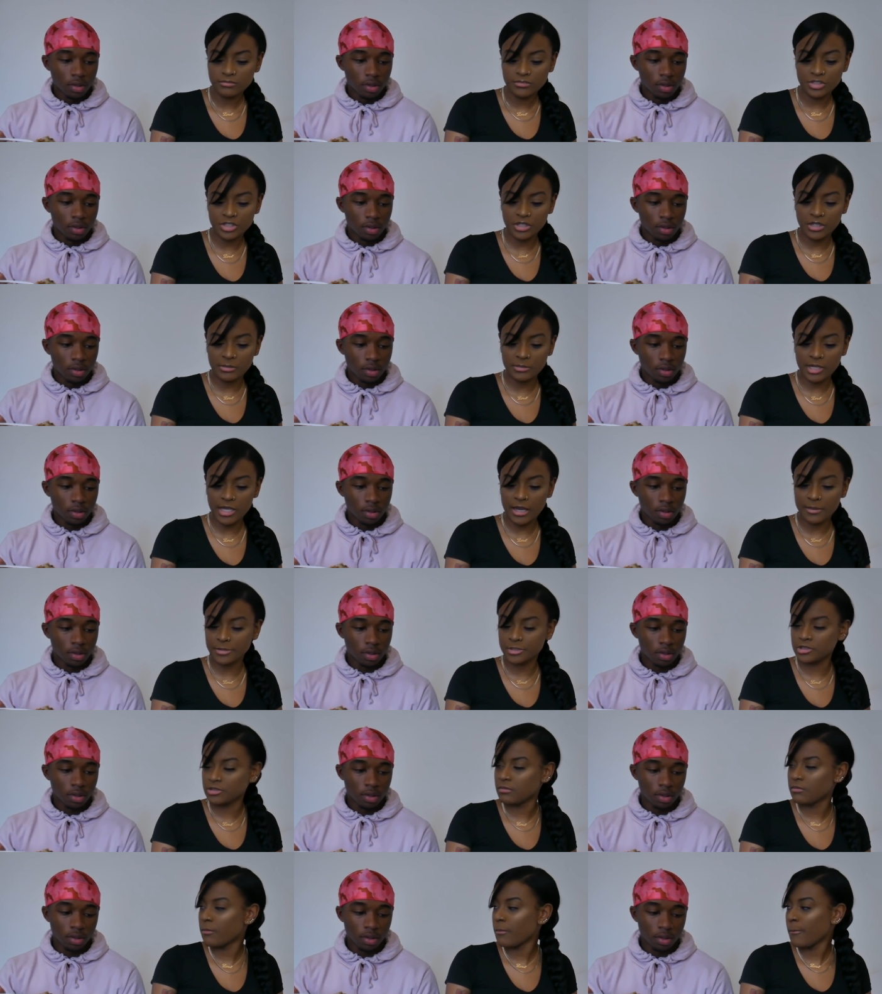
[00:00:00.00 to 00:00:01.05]
Speaker 1: She didn't give me cabbage.
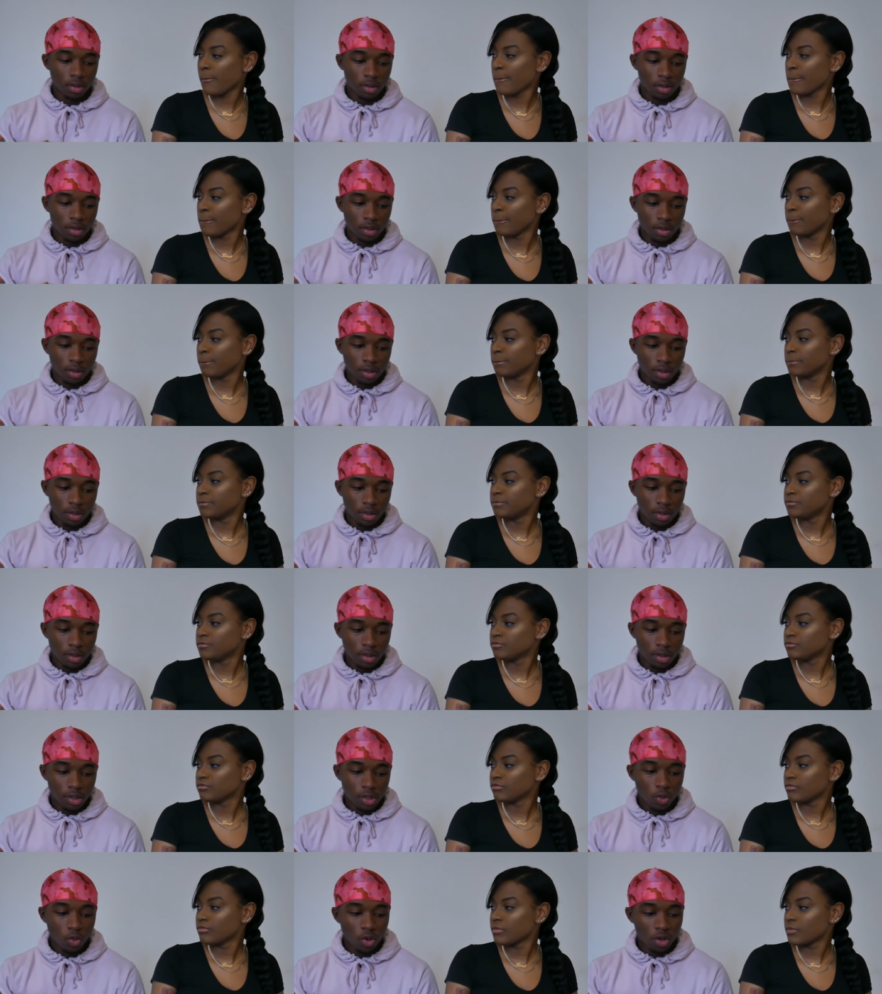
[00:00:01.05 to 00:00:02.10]

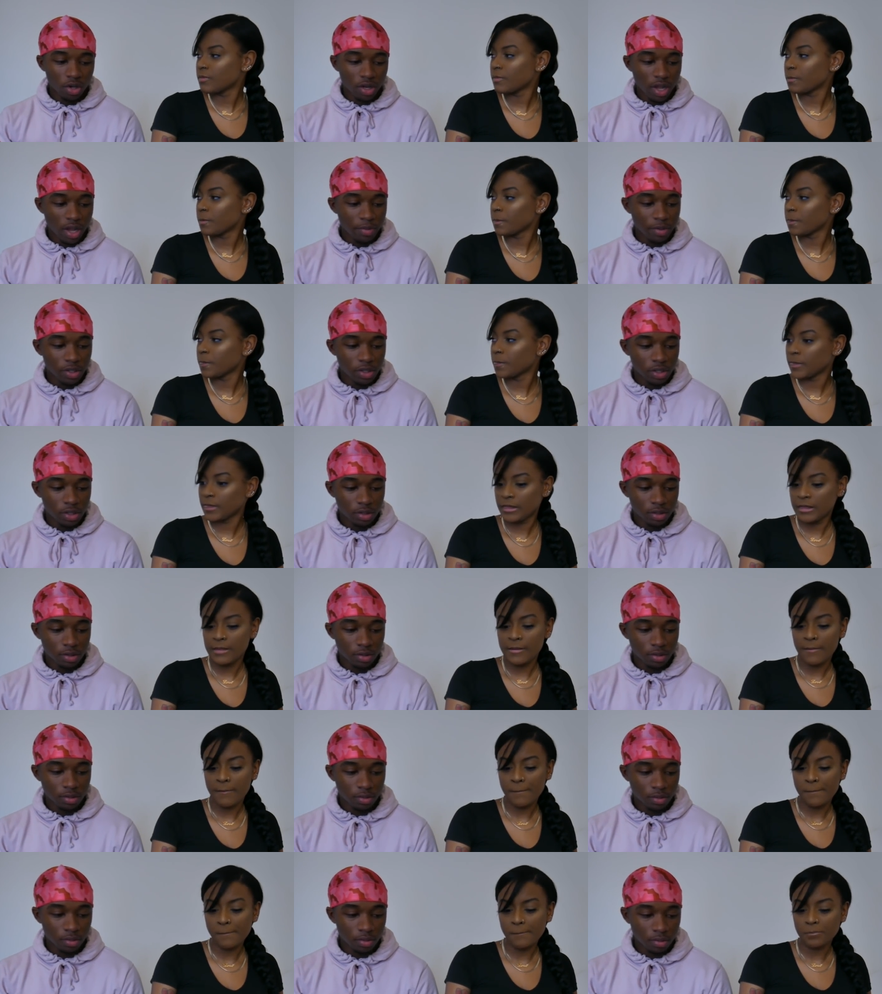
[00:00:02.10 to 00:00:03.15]
Speaker 2: You ordered cabbage?
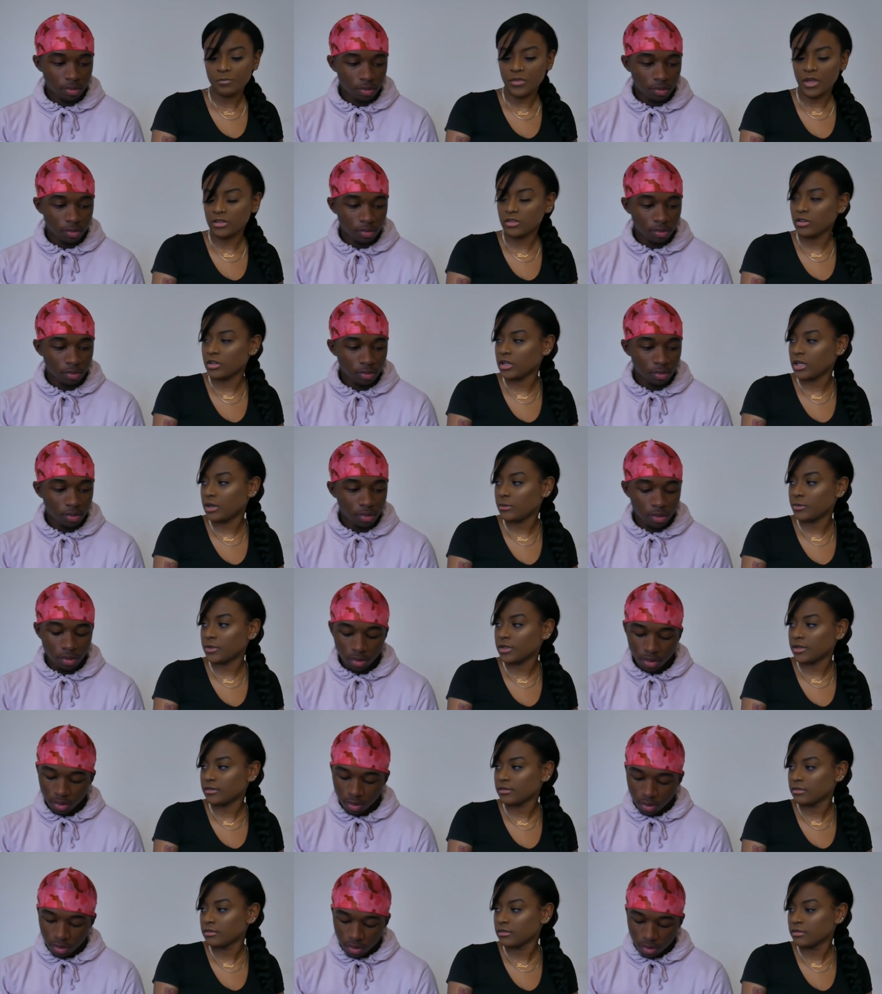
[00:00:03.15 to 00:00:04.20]
Speaker 1: I thought it came with
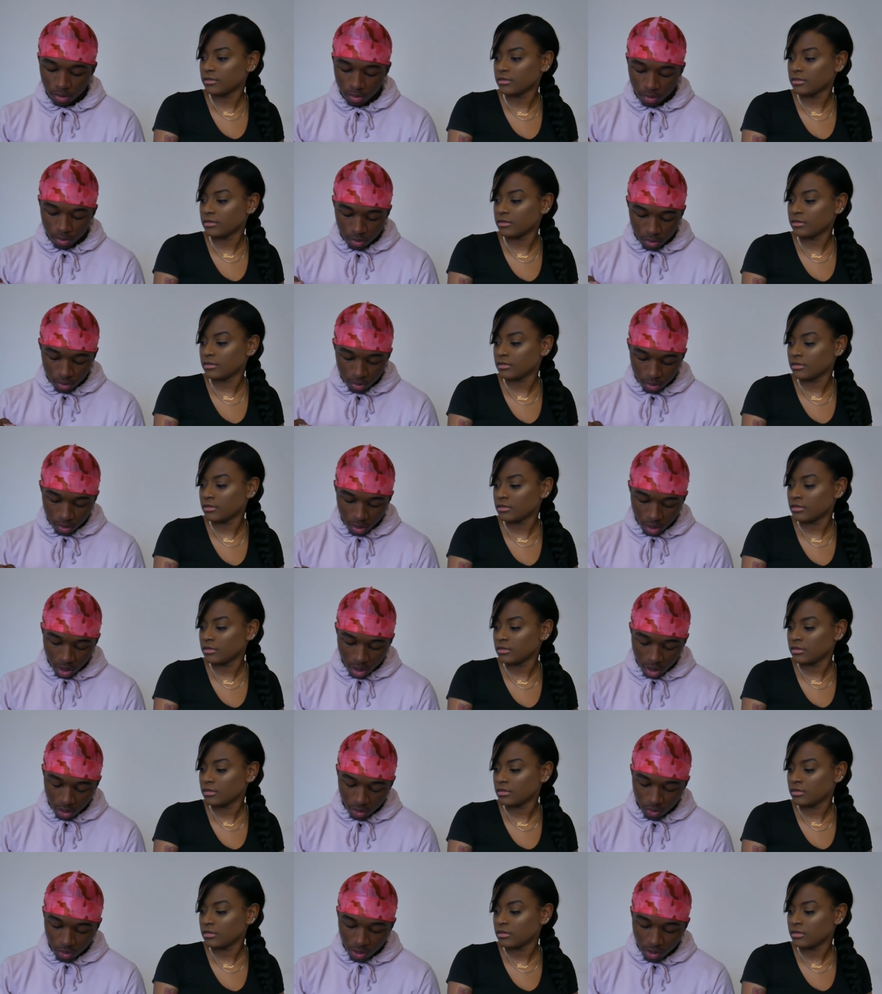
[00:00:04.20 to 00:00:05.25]
it.
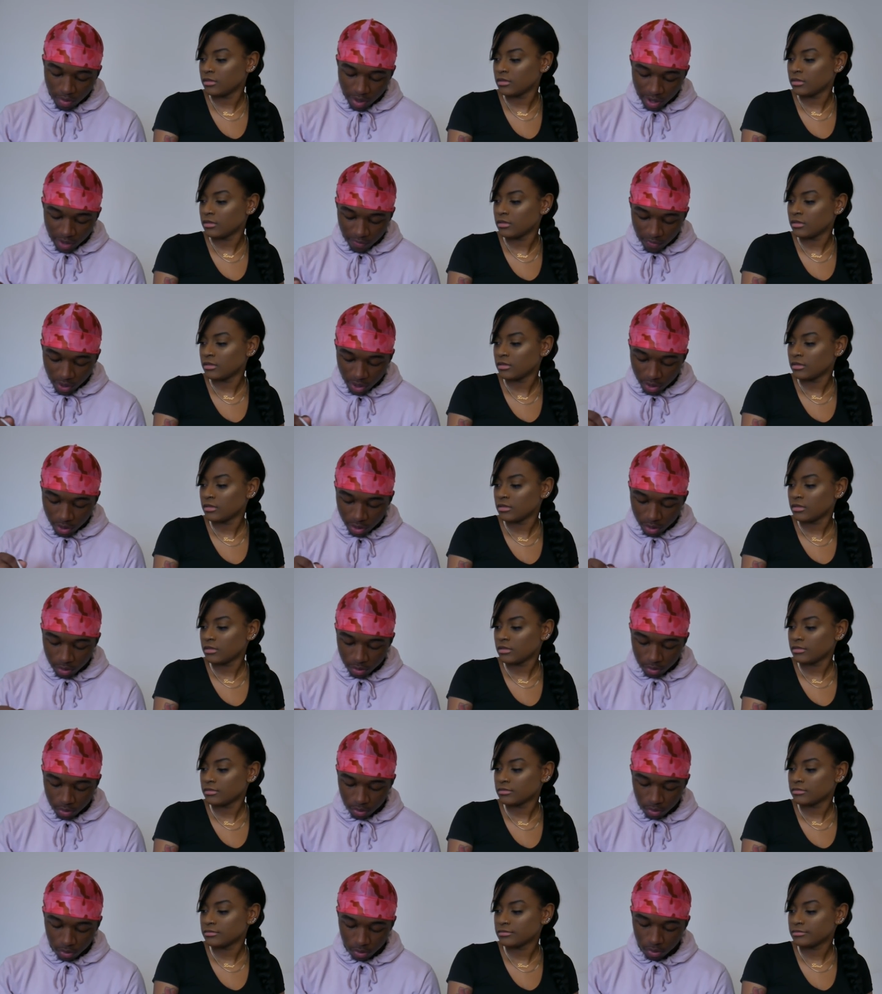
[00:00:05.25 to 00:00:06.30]
Speaker 2: Uh, you want to go back and fight her?
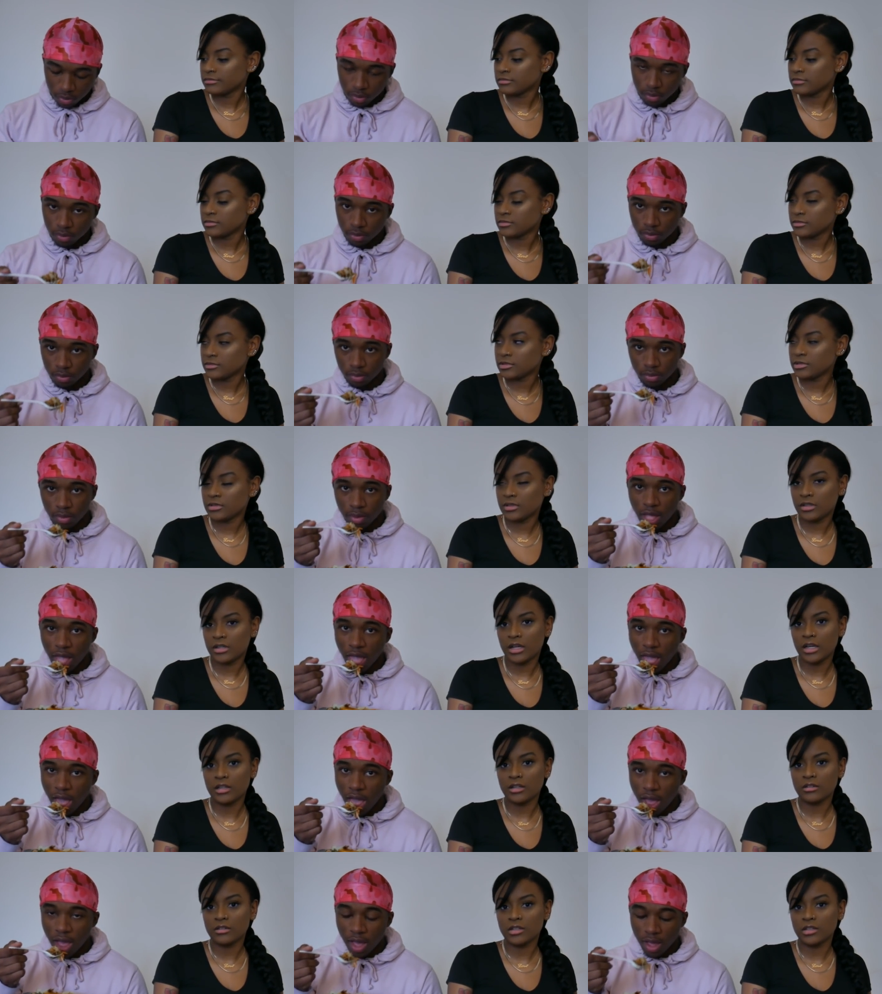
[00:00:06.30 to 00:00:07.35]

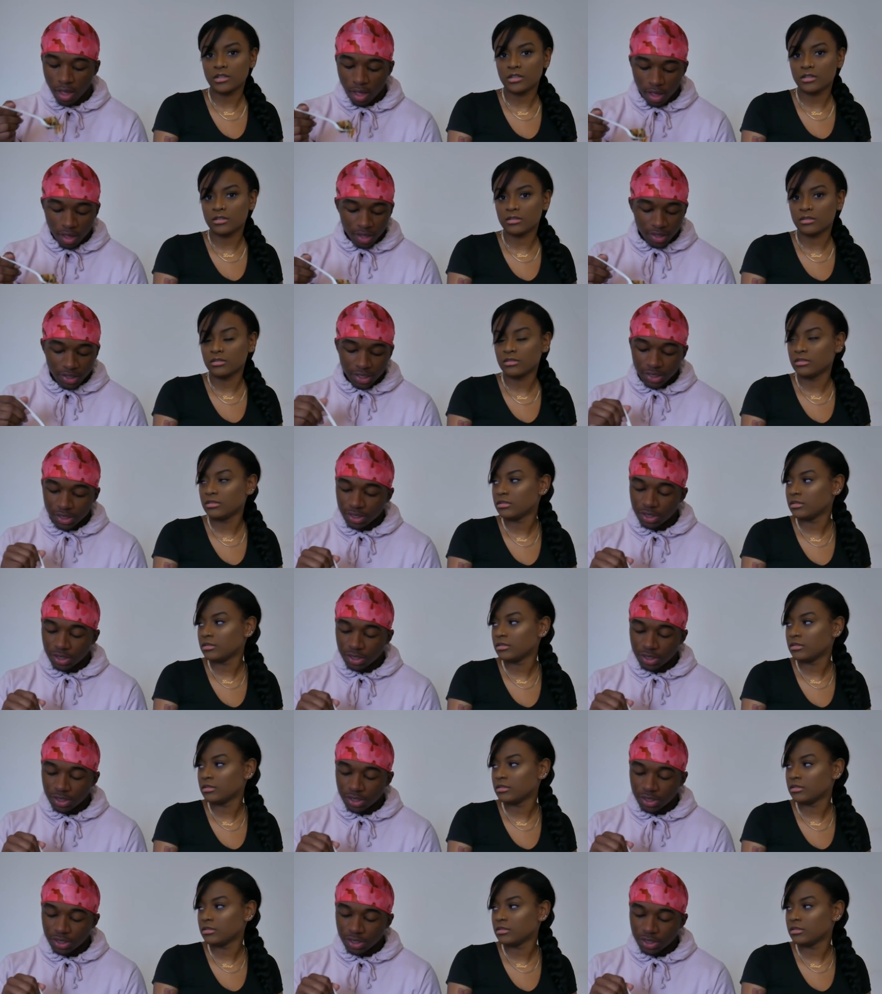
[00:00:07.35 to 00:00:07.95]
Speaker 1: I low-key do. This